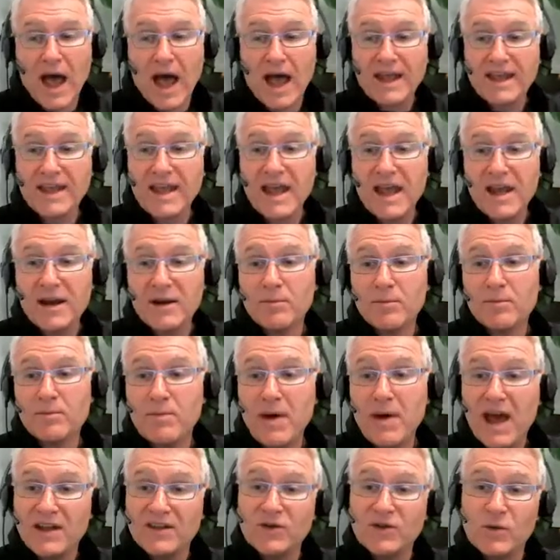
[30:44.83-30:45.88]
Again,
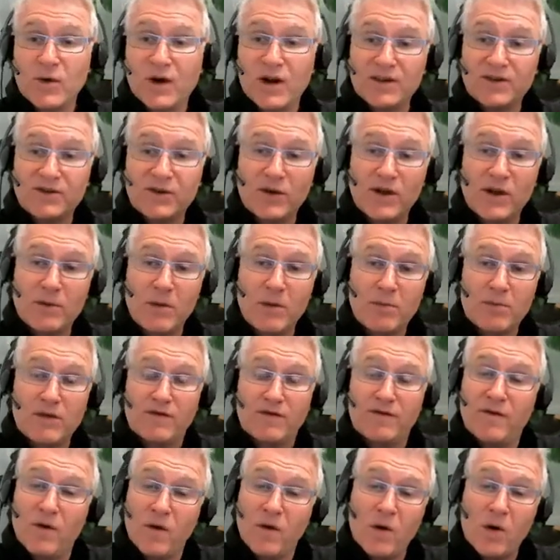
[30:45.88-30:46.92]
back to what I was talking about
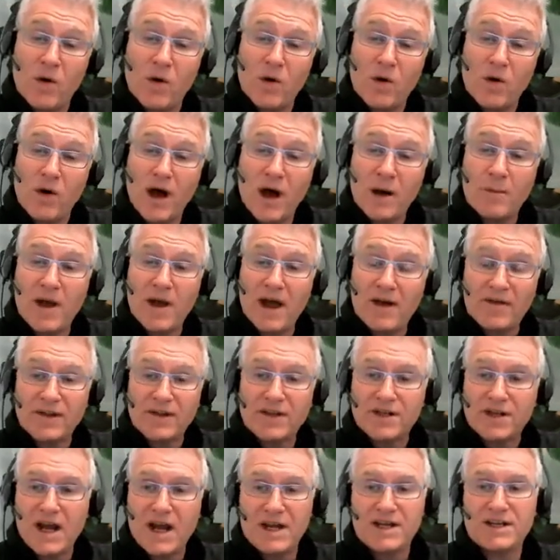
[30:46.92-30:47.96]
before about the
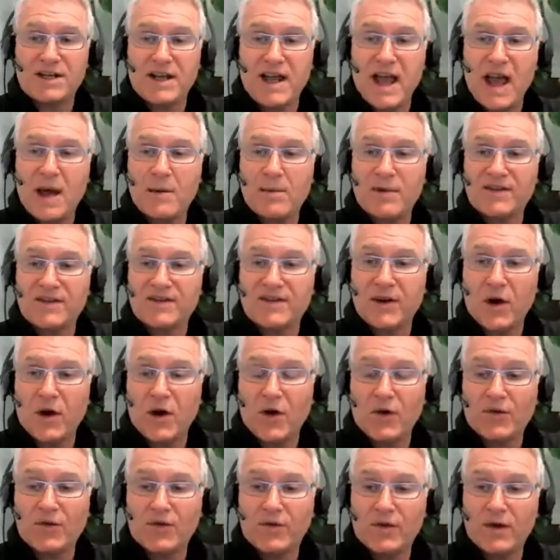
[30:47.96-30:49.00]
changing habits
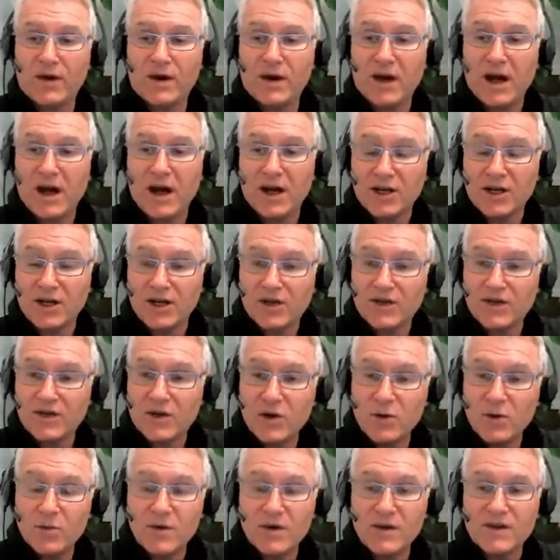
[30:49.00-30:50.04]
of
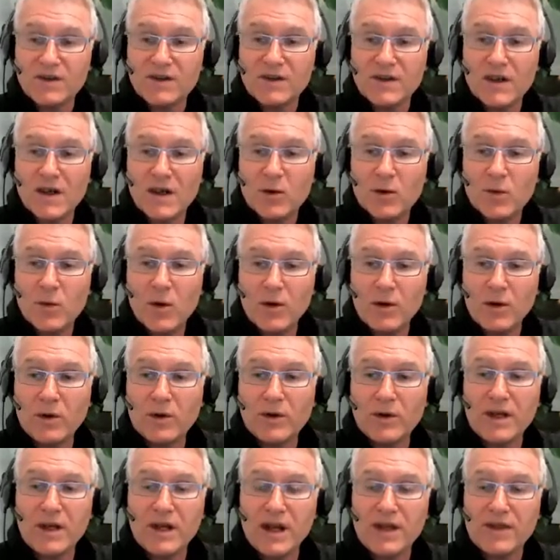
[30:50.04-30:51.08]
consumers, when we're
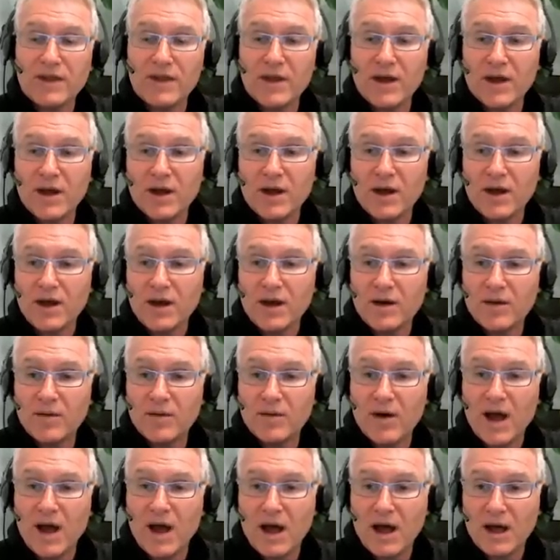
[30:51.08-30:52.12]
looking at the
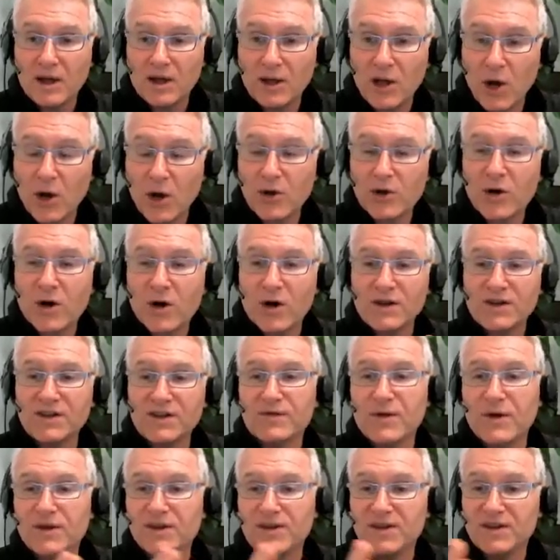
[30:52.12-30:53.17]
low
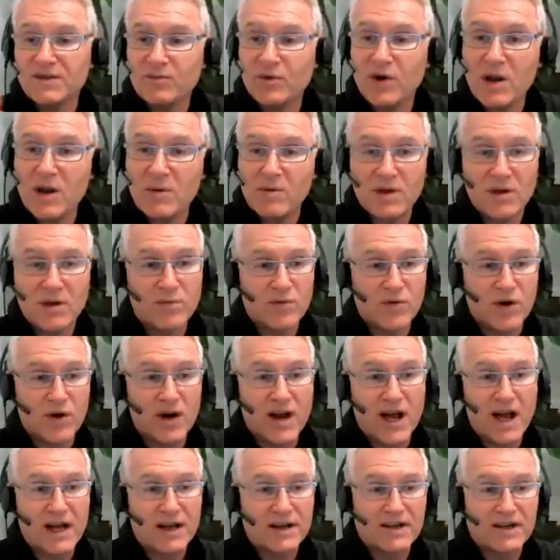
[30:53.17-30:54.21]
cost versus premium
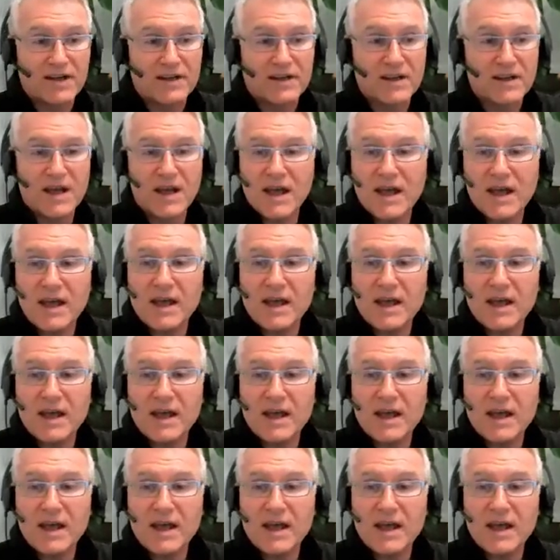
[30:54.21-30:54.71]
products.